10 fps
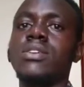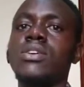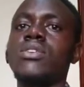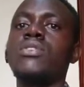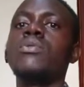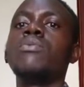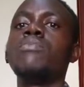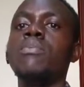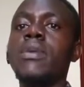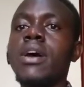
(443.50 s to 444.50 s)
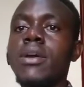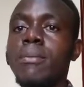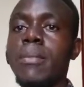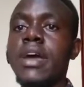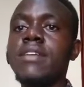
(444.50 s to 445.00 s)
you prepare your
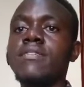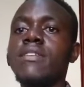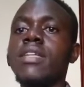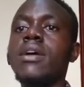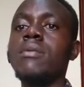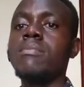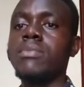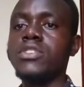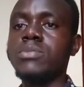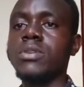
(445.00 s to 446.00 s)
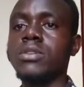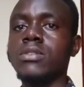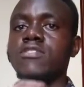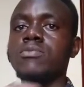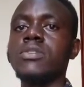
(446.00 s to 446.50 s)
mind for the prospect of
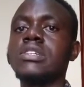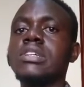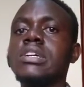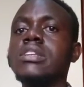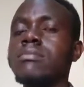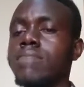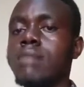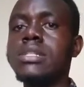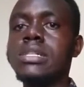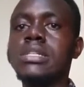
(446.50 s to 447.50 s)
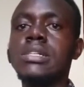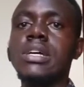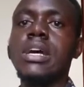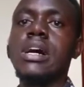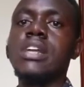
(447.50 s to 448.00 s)
speaking in public,
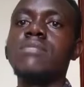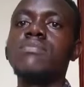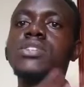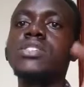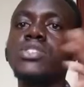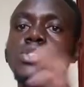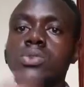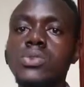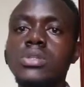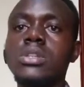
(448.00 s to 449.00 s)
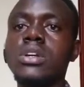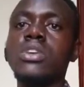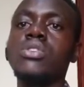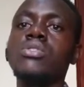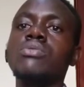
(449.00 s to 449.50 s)
and pretty soon
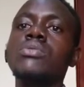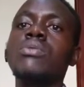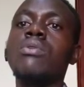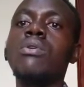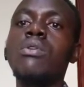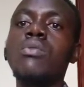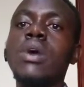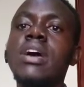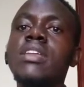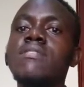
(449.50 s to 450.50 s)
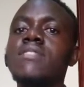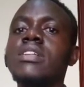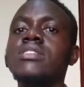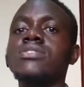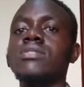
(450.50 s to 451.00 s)
you will conquer any
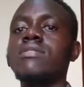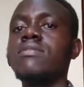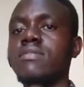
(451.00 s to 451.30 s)
feelings of